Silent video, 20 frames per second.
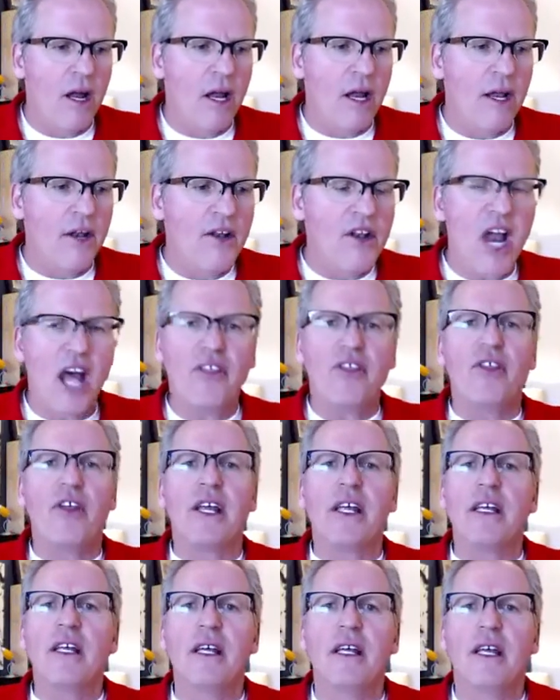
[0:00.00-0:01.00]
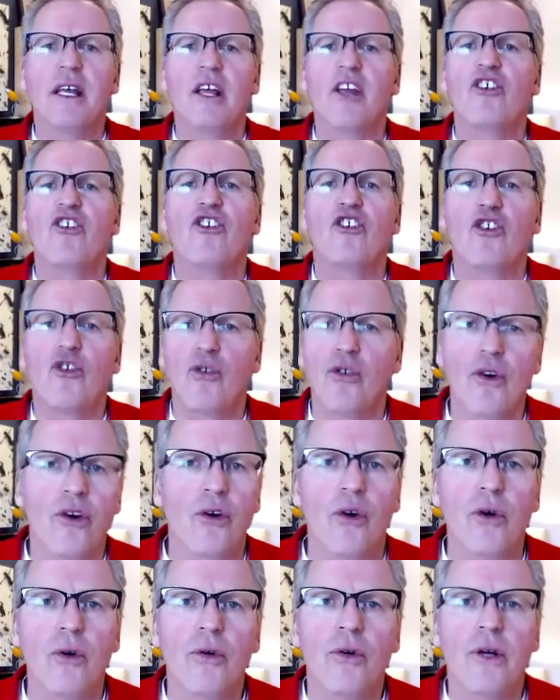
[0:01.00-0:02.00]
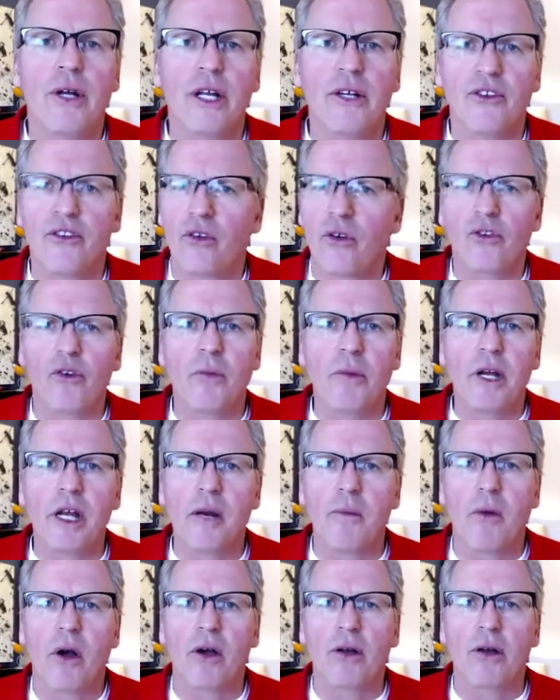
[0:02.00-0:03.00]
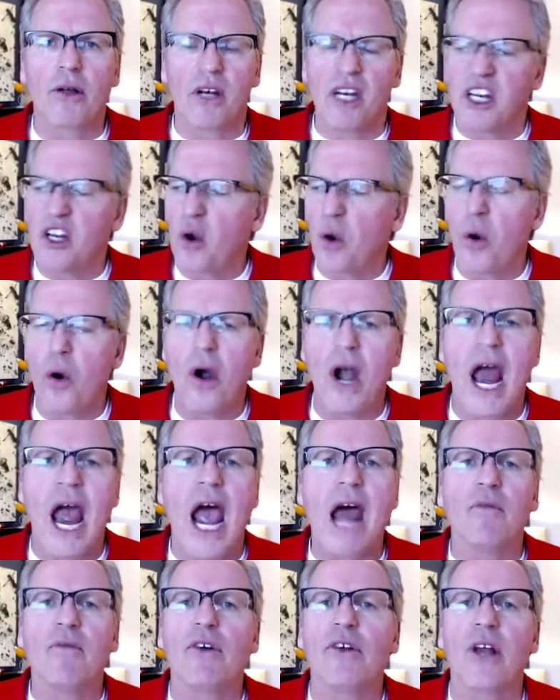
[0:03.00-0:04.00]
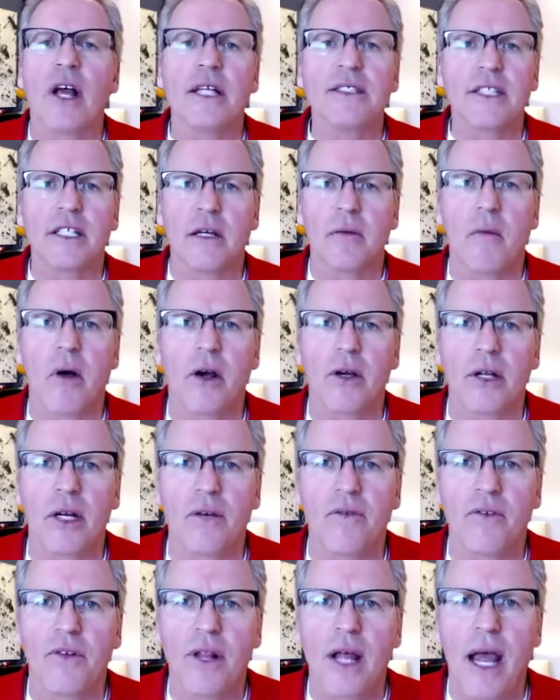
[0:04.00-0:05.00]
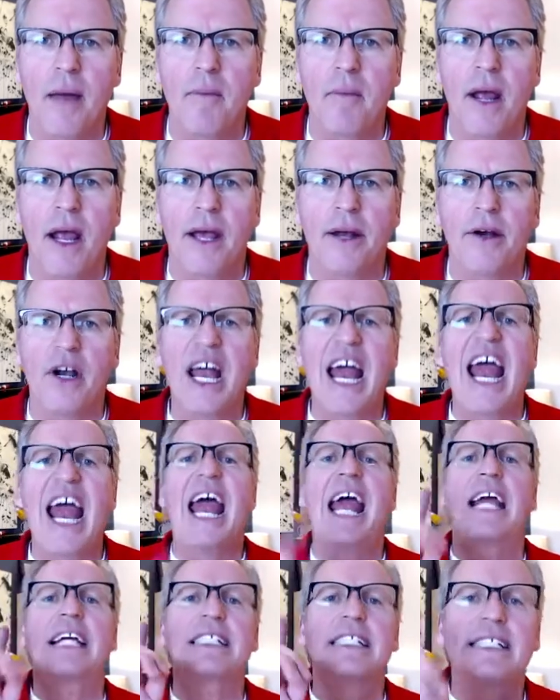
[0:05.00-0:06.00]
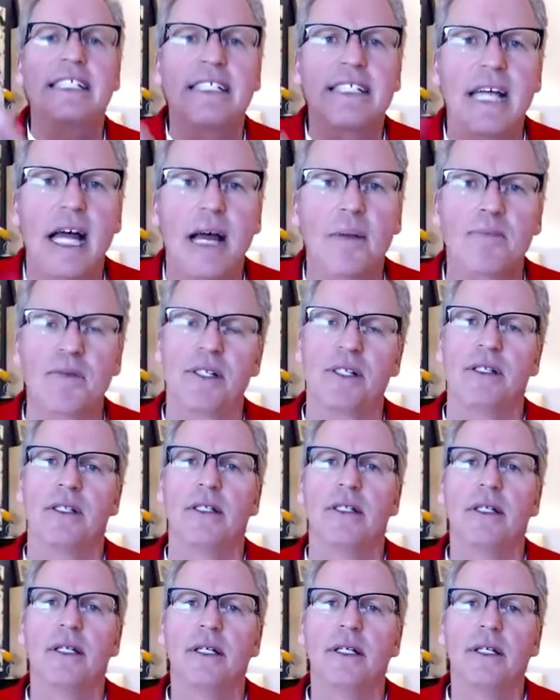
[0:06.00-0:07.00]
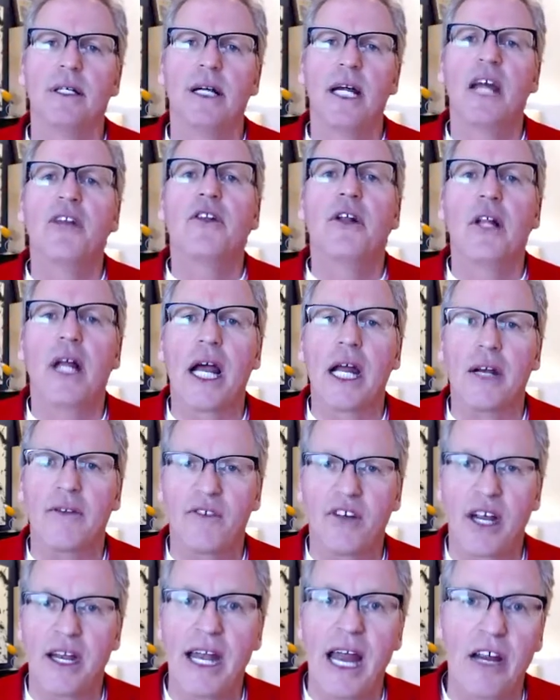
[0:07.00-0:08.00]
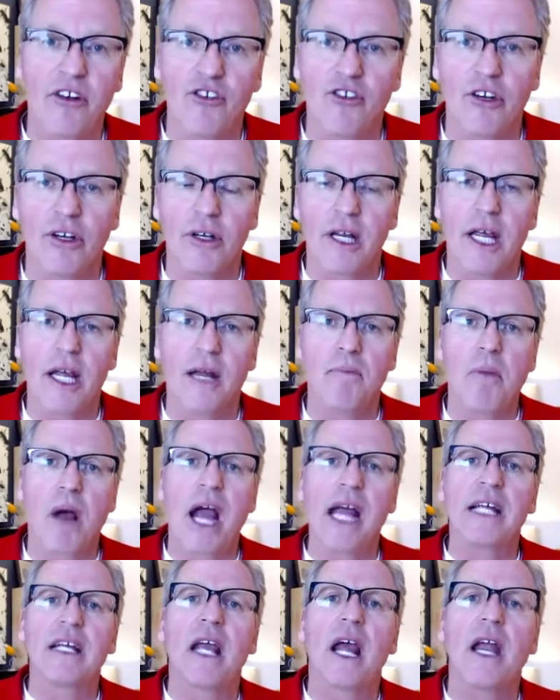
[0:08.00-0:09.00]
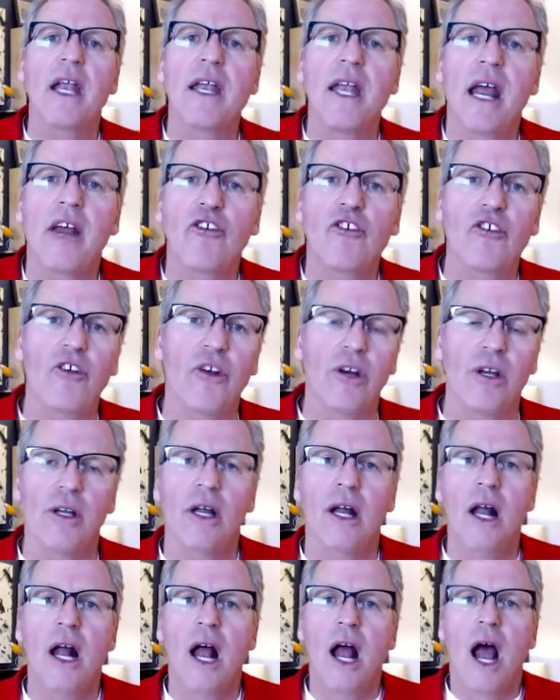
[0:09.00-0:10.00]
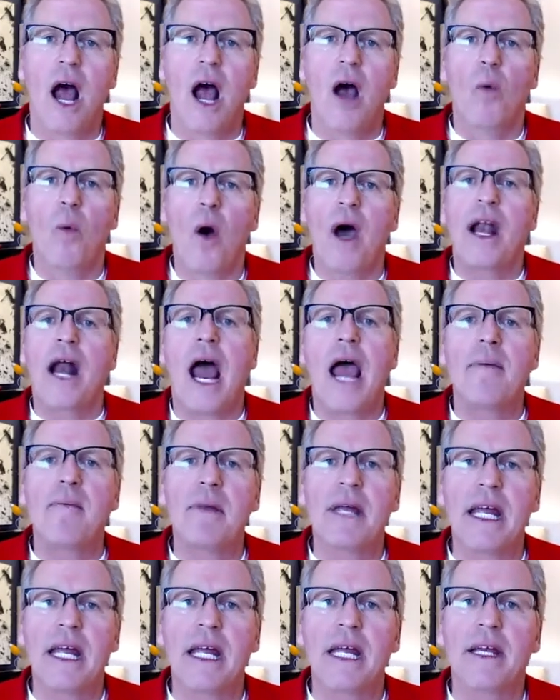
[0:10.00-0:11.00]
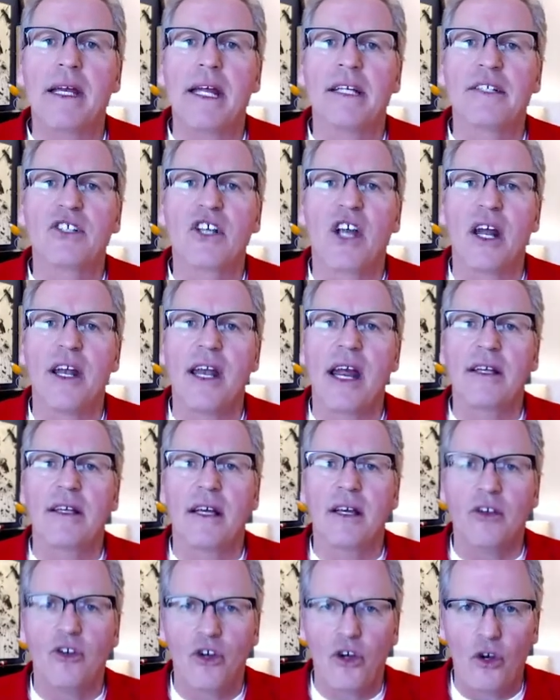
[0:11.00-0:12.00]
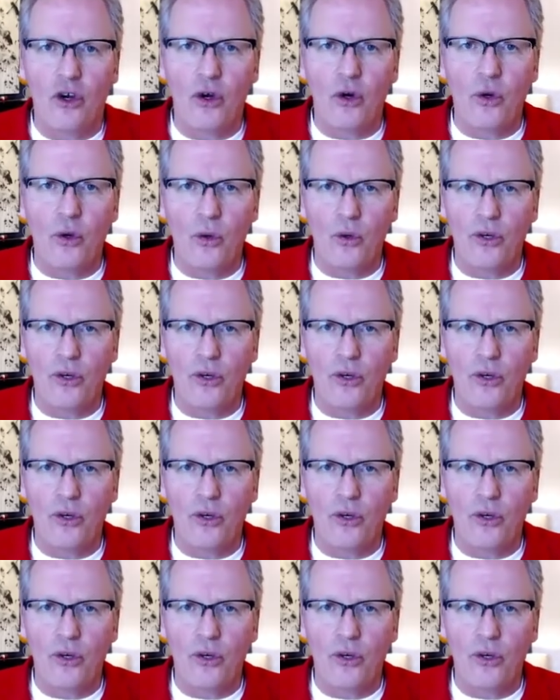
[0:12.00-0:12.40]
nothing is true in social media marketing or advertising and marketing for that matter, except in the light of connection. And by connection, what I mean is connecting two